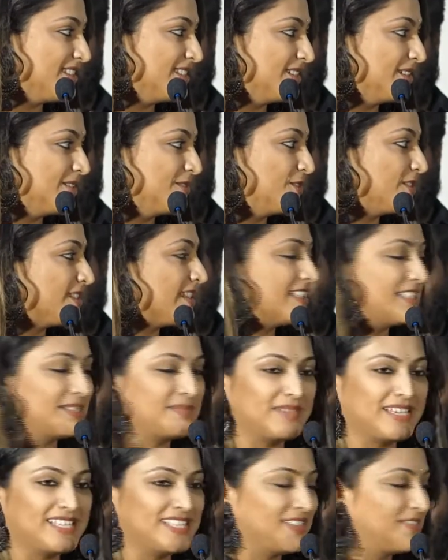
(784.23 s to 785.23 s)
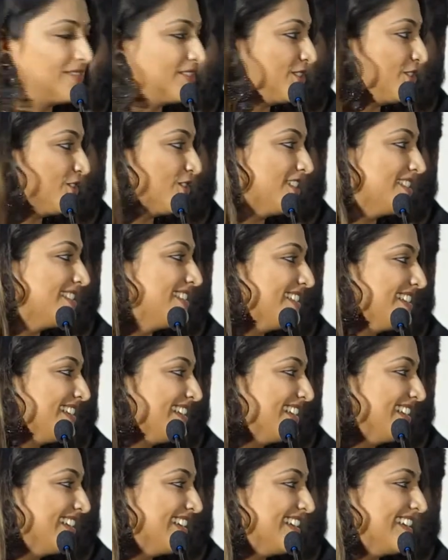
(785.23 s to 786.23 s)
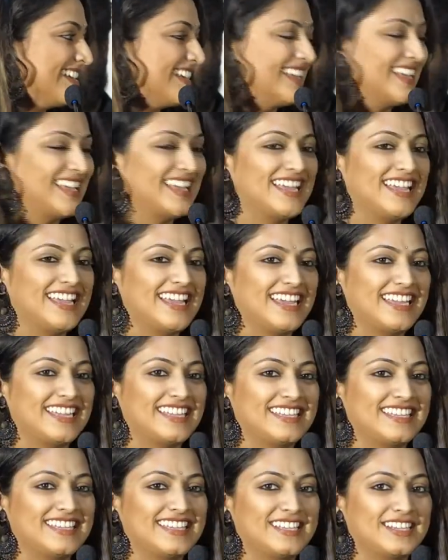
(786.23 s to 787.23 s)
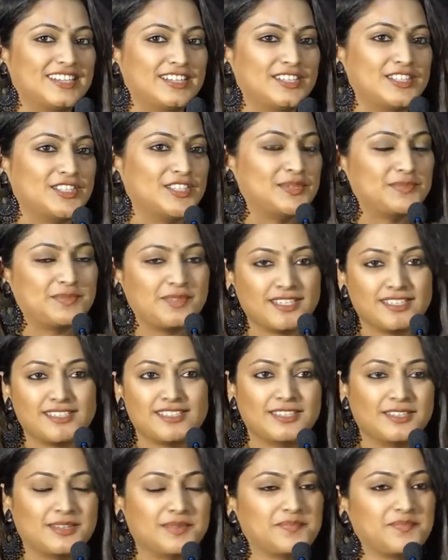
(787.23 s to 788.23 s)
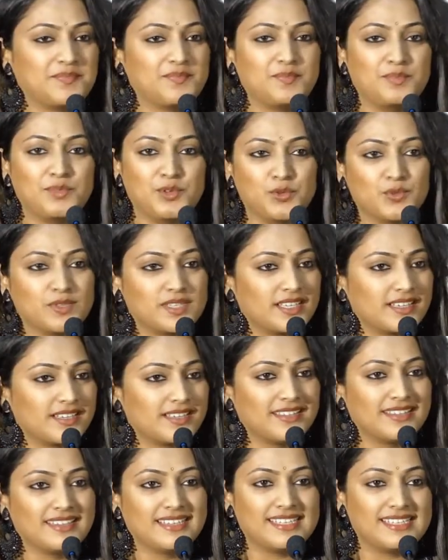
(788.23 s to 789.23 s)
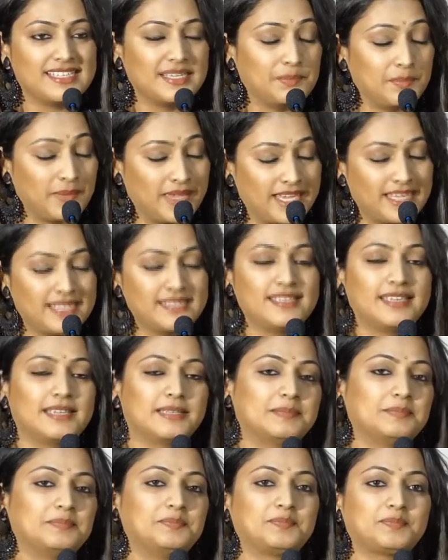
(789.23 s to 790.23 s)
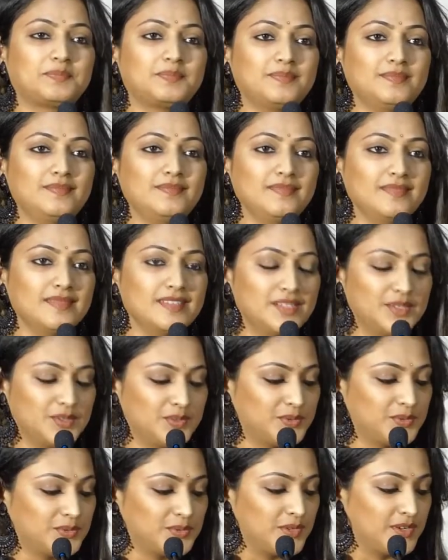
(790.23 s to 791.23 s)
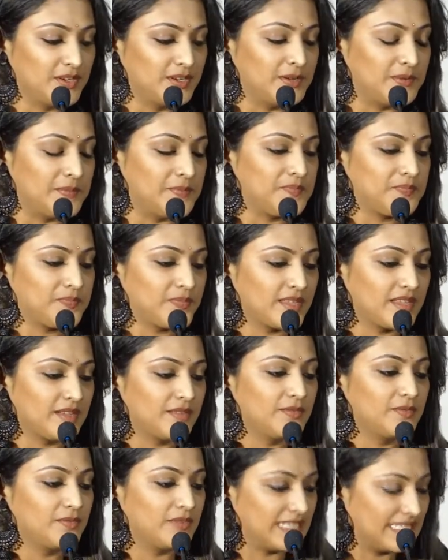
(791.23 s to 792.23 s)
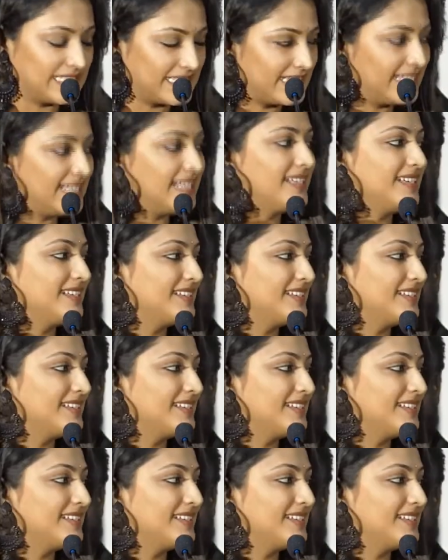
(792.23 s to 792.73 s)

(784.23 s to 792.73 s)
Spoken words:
sir, for such amazing visuals. And Ghibran sir, music is amazing. So, firstly,